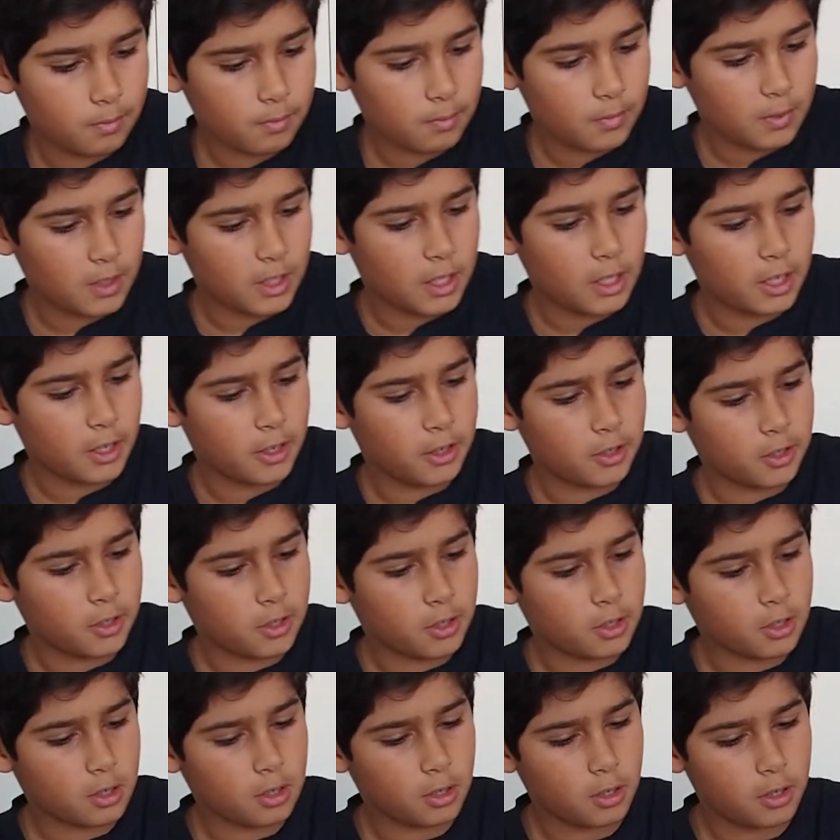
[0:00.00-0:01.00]
And then you can
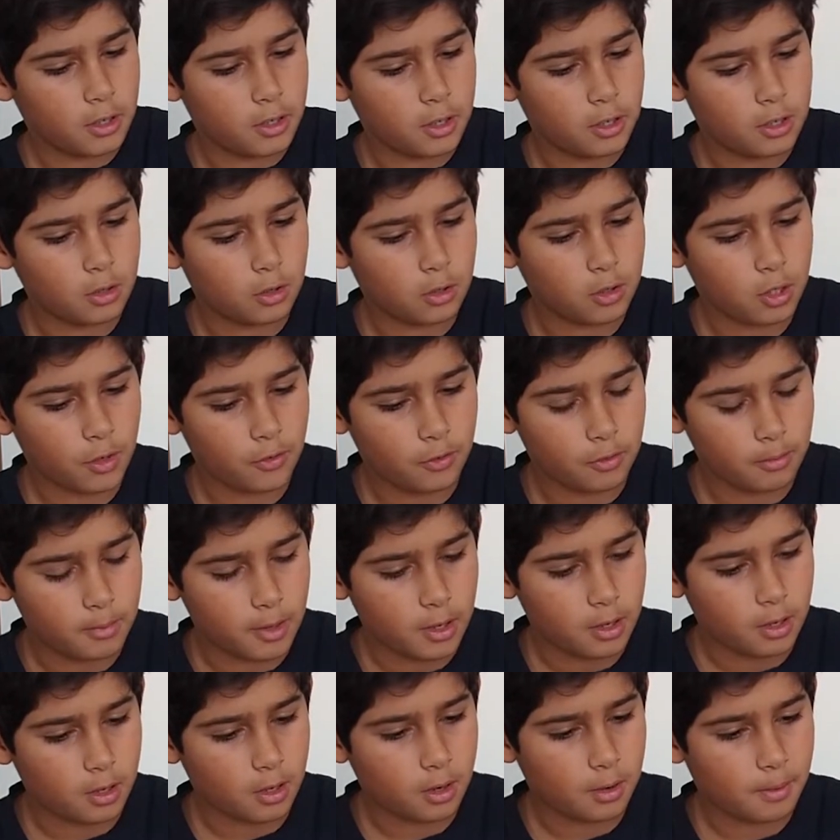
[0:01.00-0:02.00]
just close your jaffle
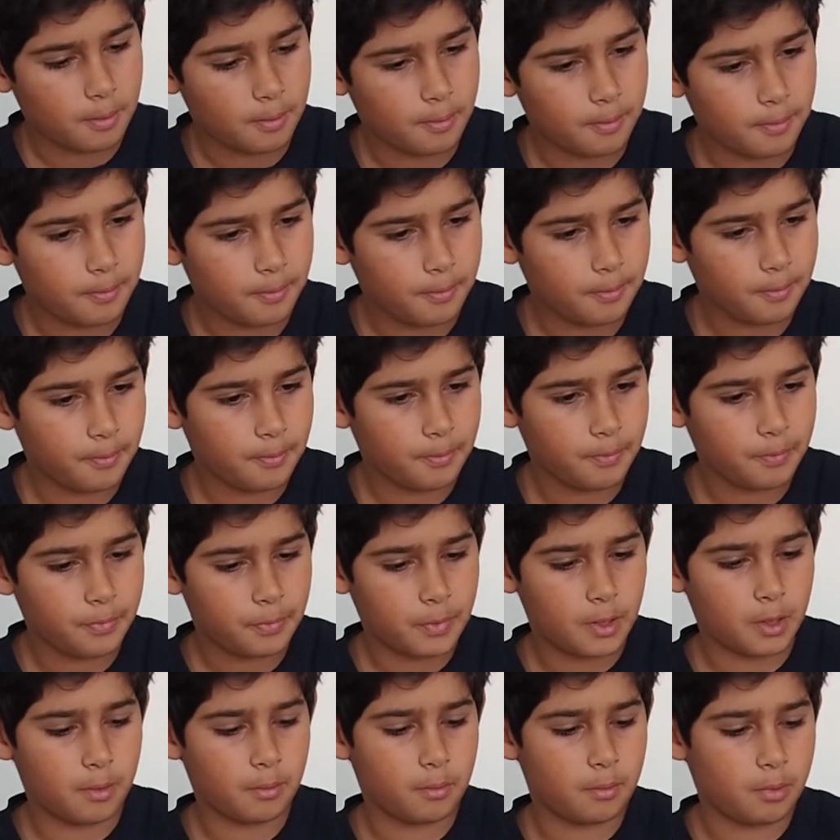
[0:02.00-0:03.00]
maker
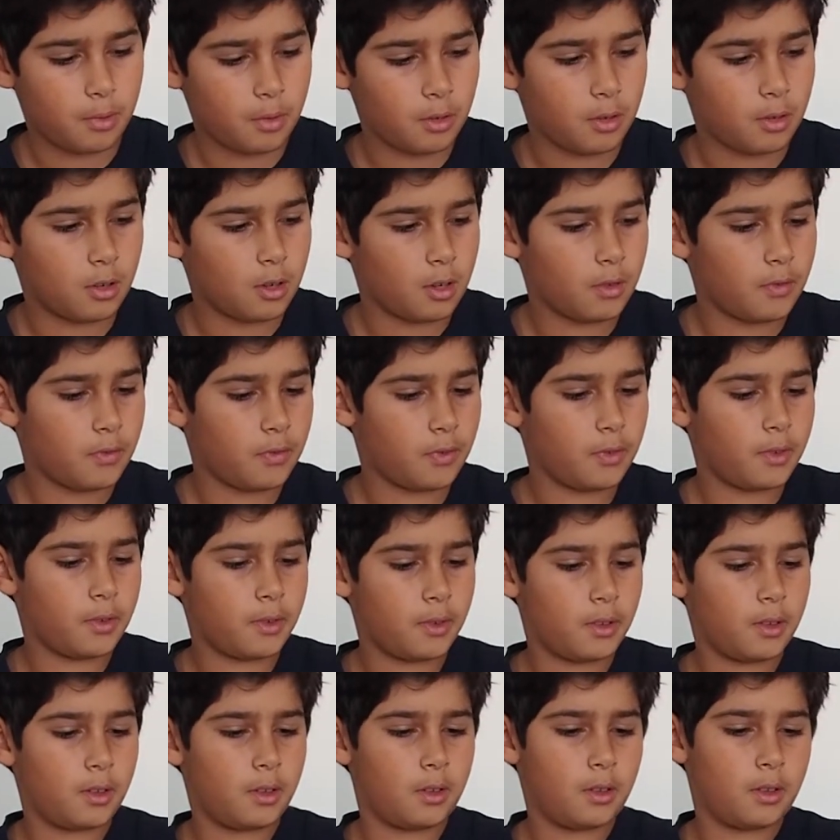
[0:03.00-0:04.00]
and put it off
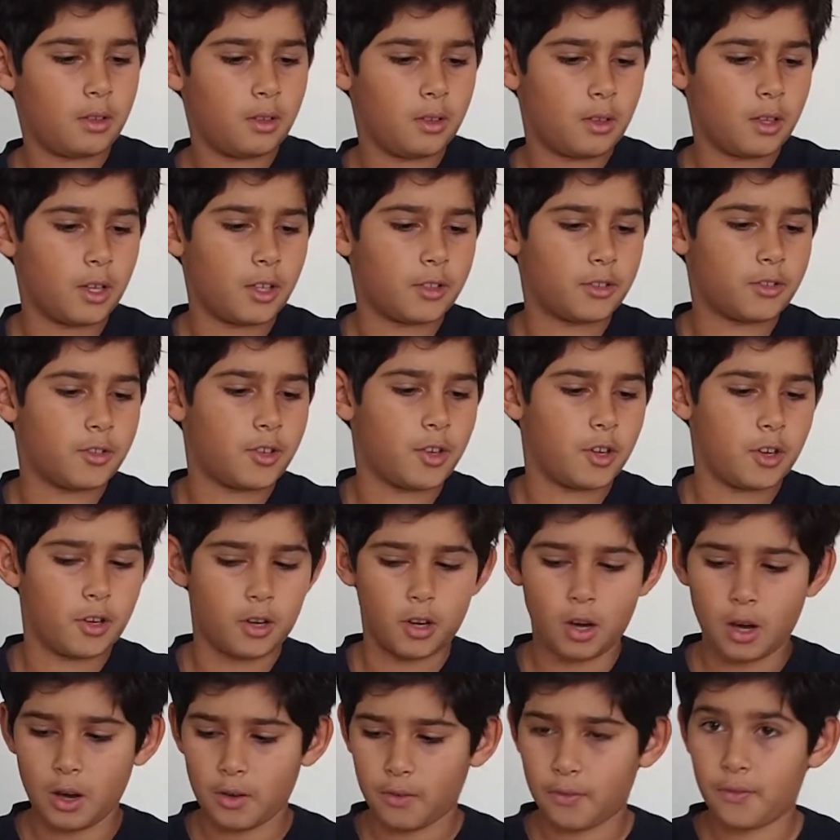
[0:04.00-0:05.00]
and turn
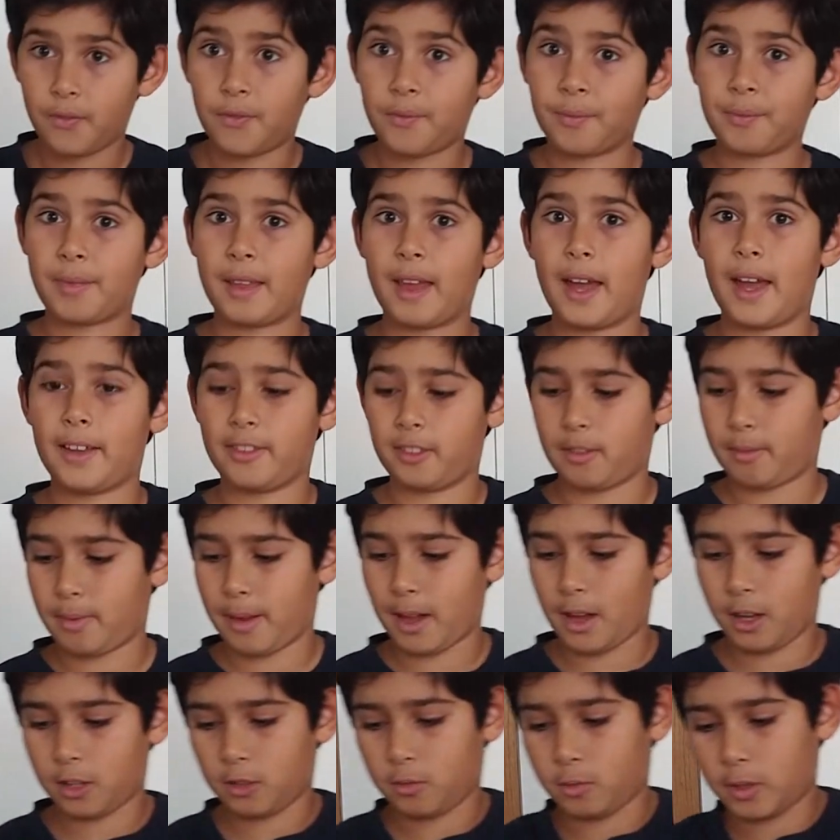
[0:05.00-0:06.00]
it off at the
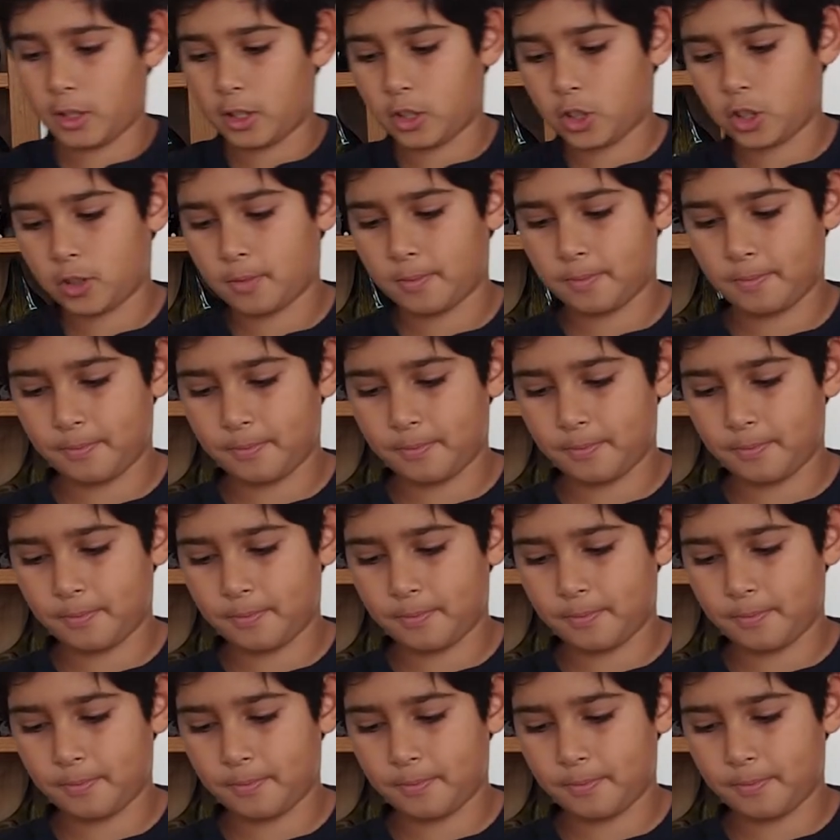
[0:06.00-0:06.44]
power switch.